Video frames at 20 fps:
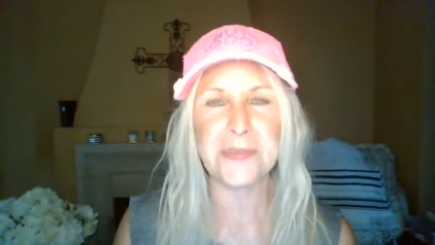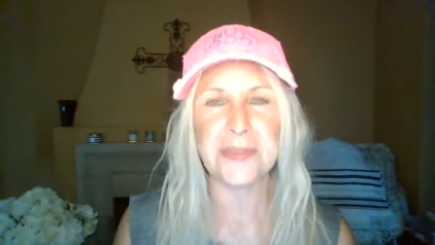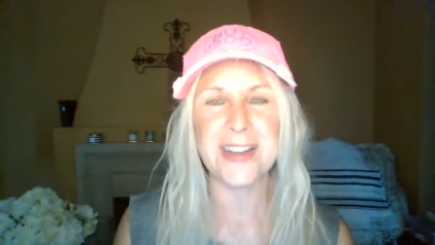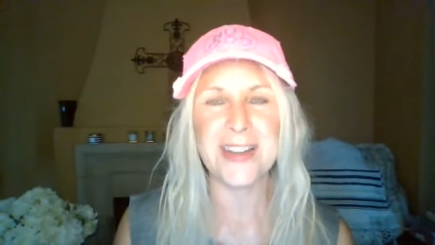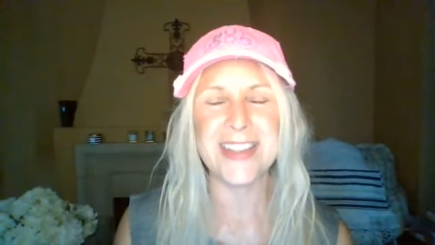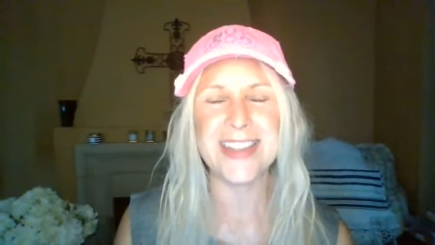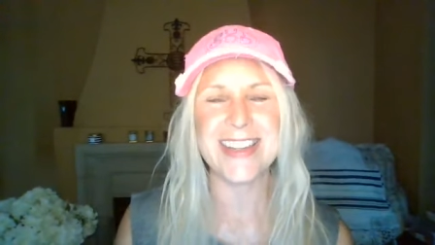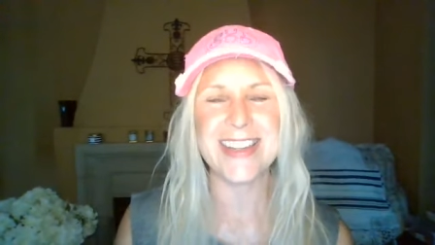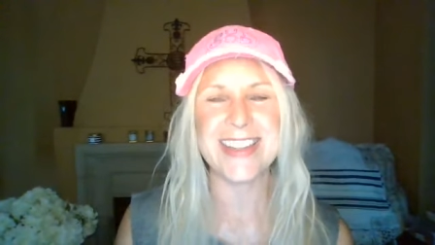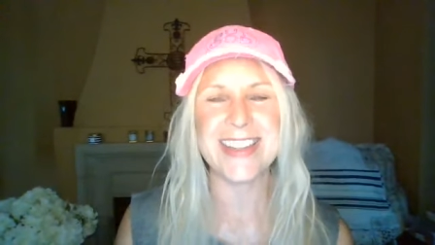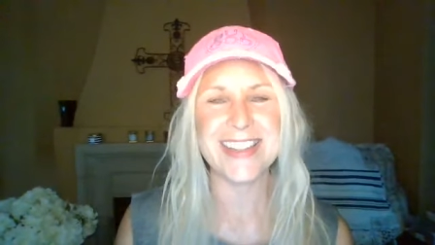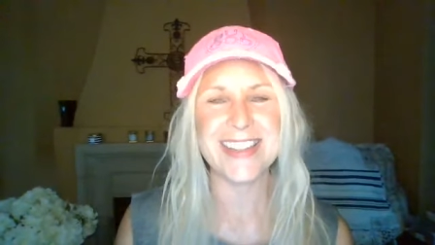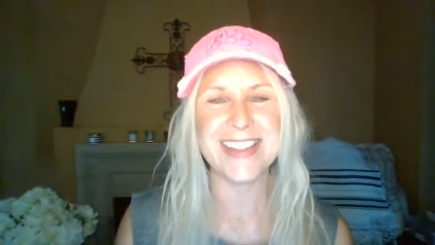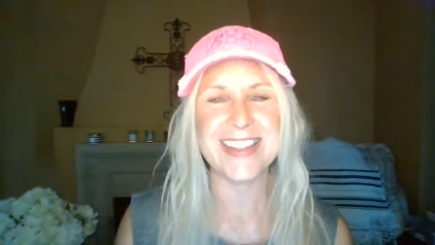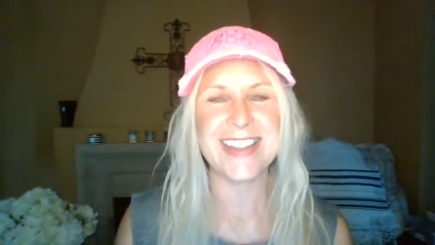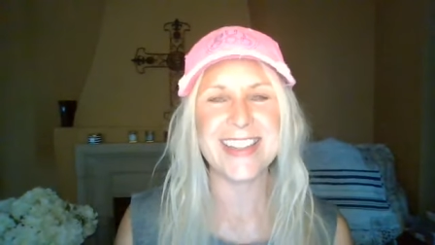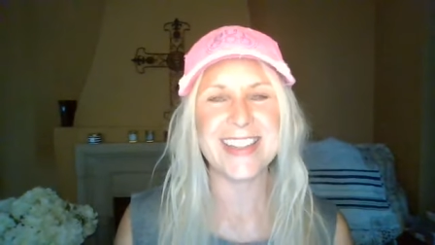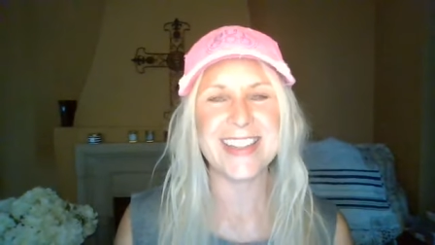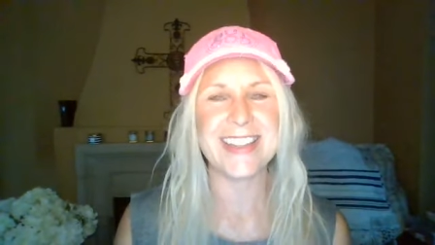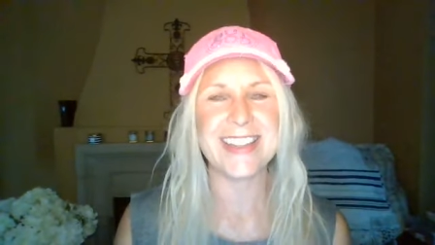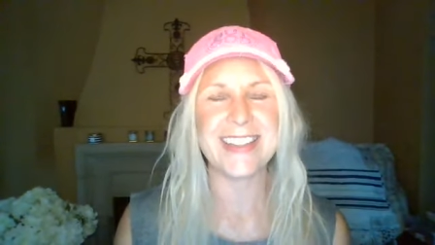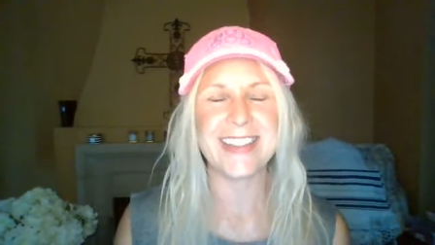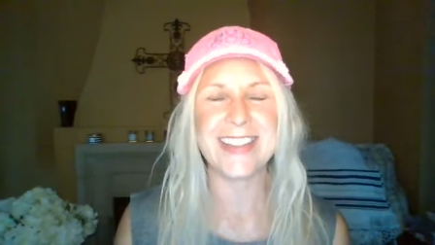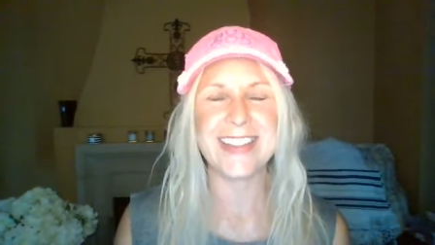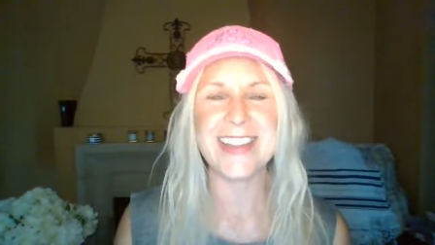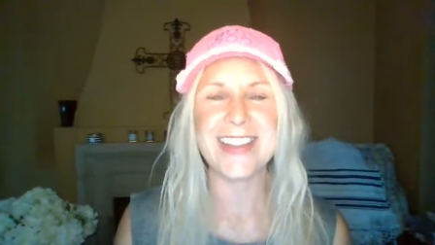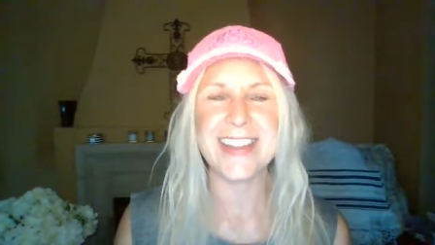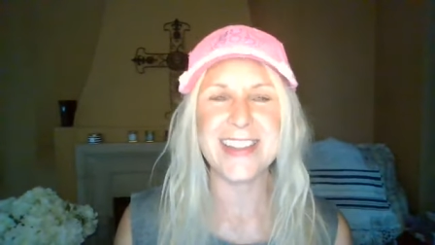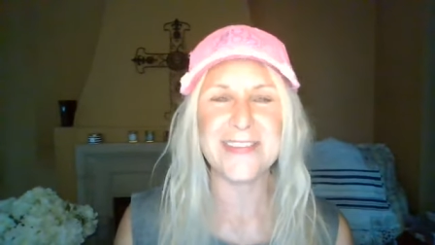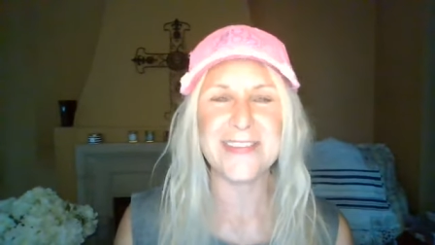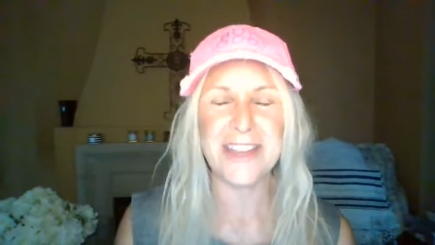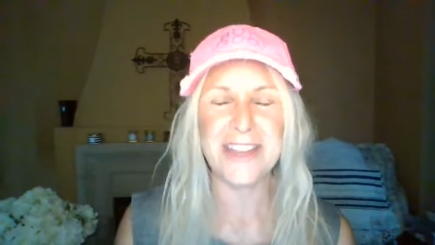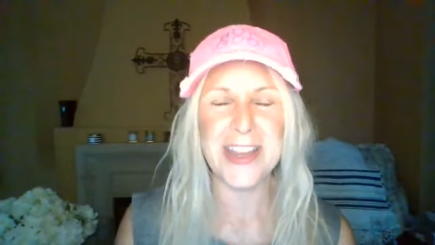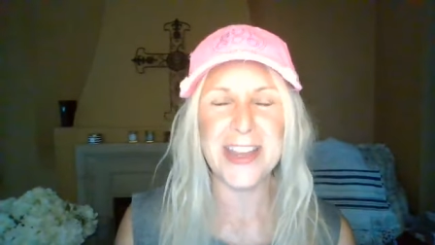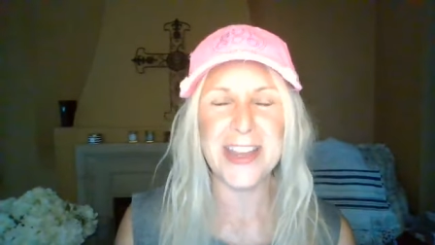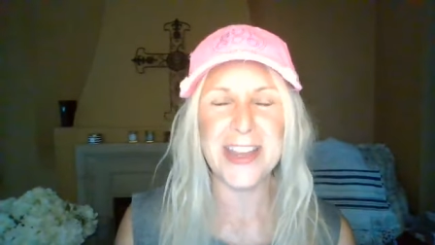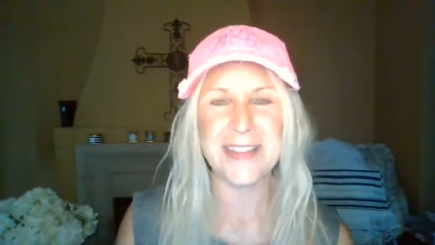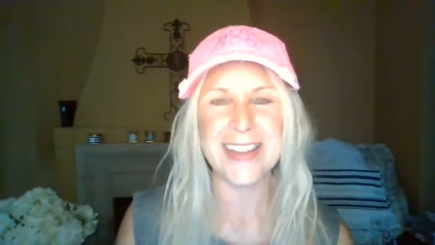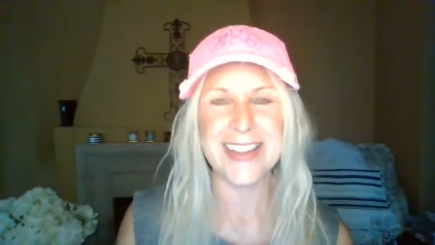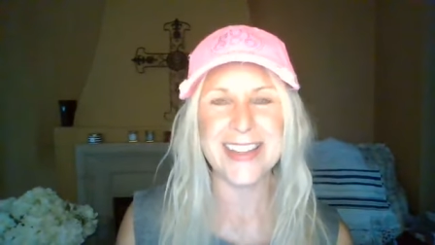the presidency, into the
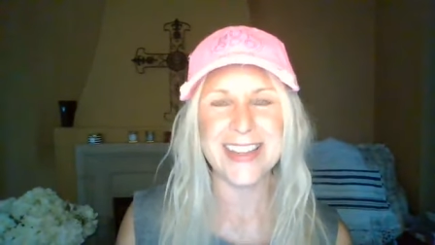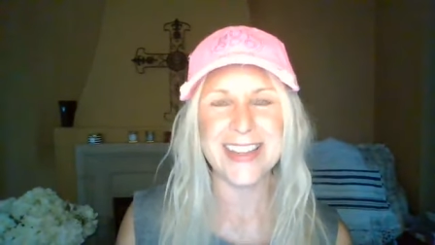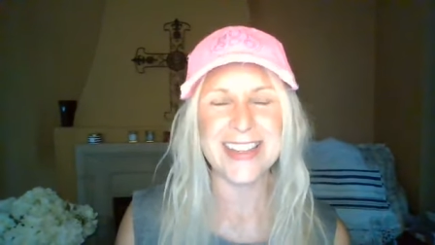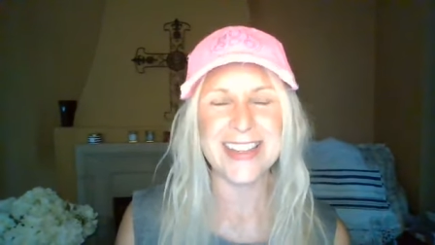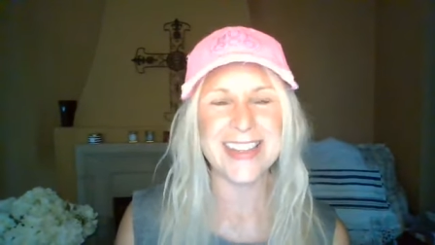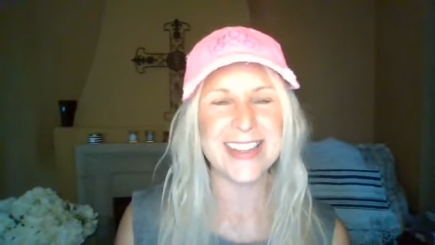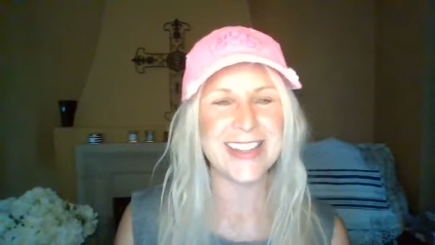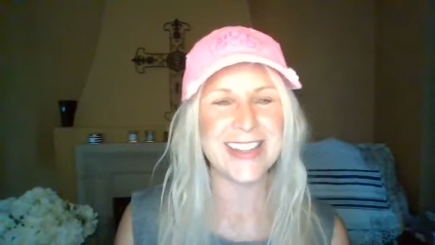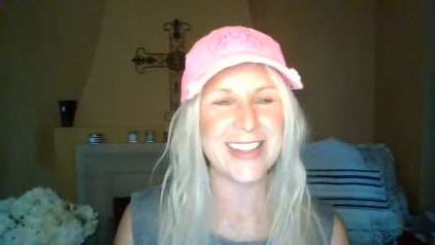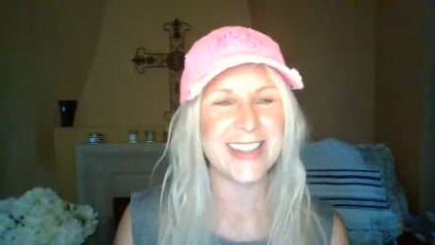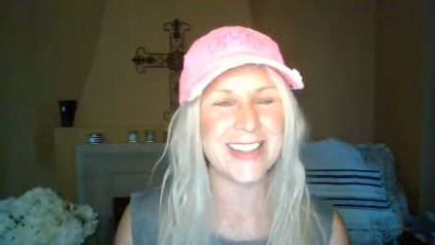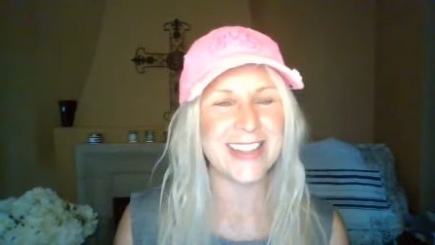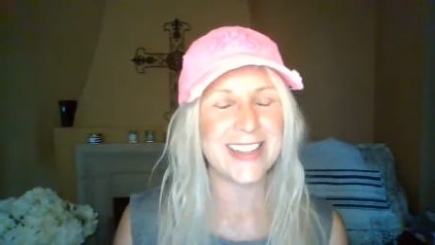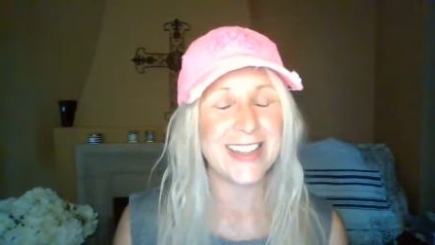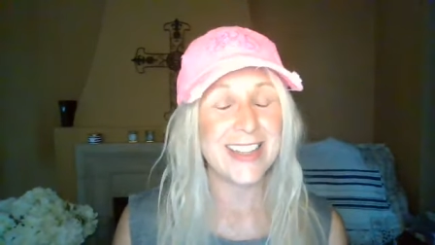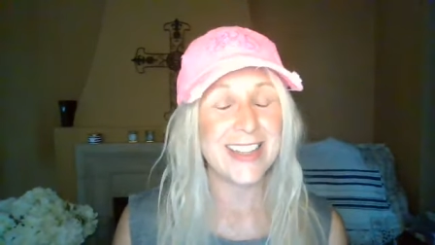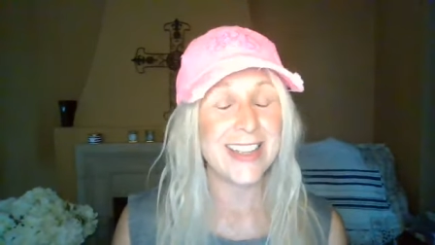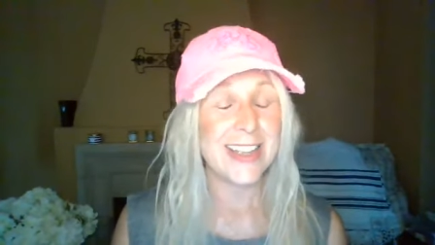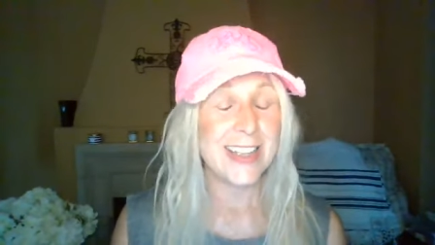fake presidency.